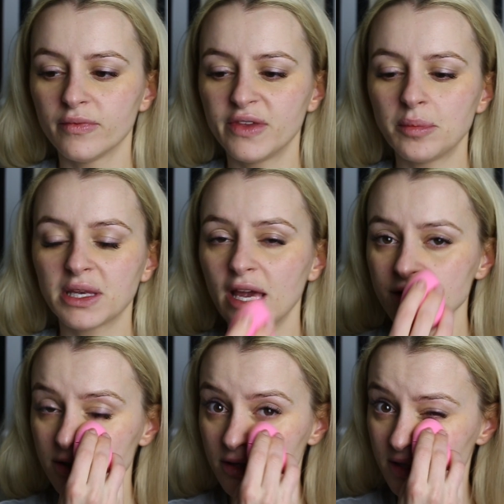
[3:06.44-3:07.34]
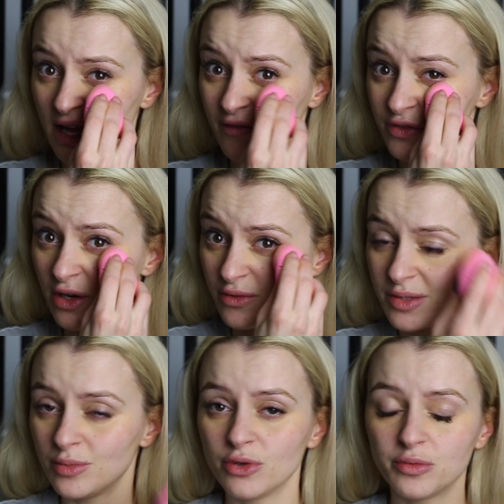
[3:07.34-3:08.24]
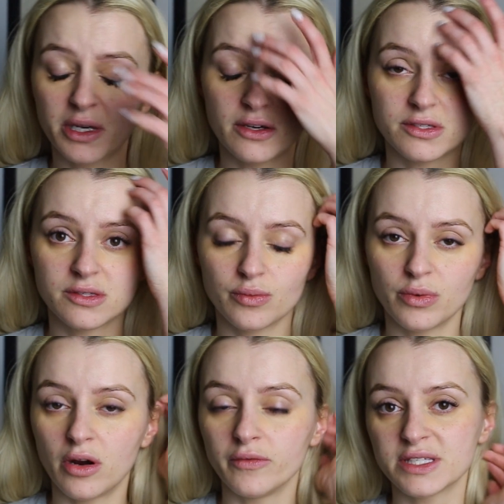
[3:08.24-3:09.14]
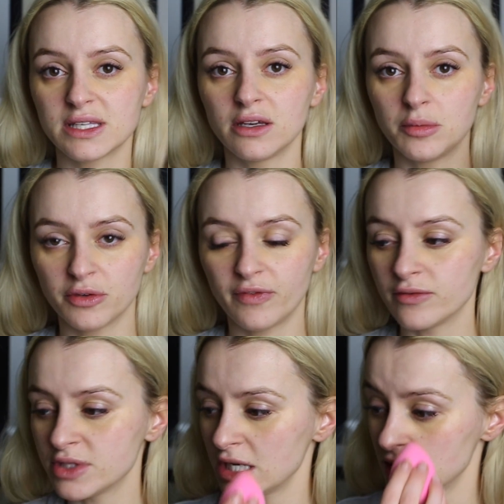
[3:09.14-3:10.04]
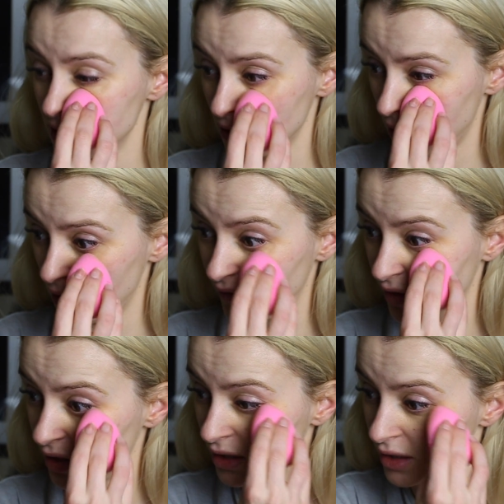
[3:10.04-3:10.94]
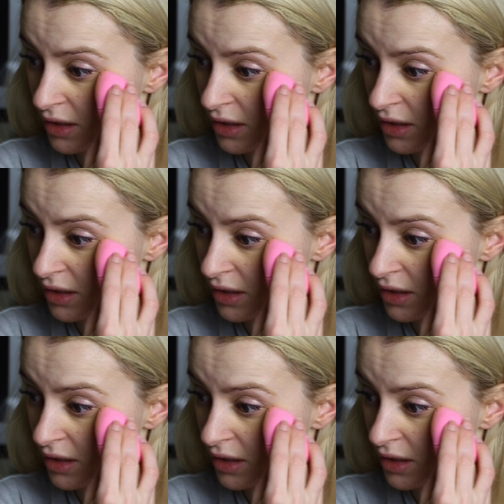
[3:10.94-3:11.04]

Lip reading: The application doesn't have to go smooth, because we're obviously gonna put foundation all over.